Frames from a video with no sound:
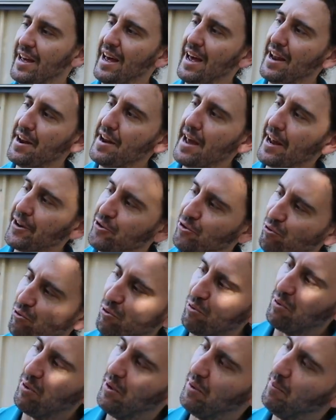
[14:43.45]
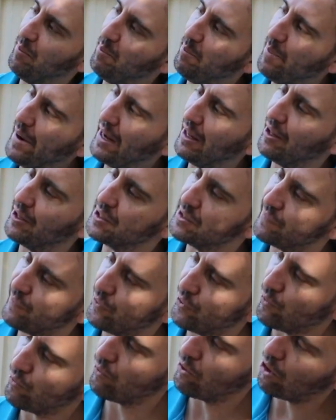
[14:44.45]
a natural balance
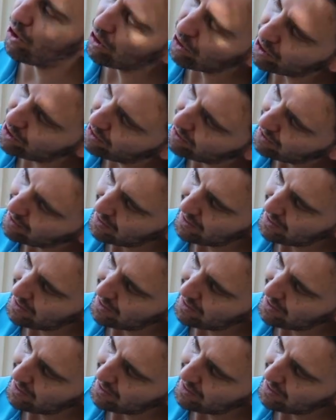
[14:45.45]
for the rock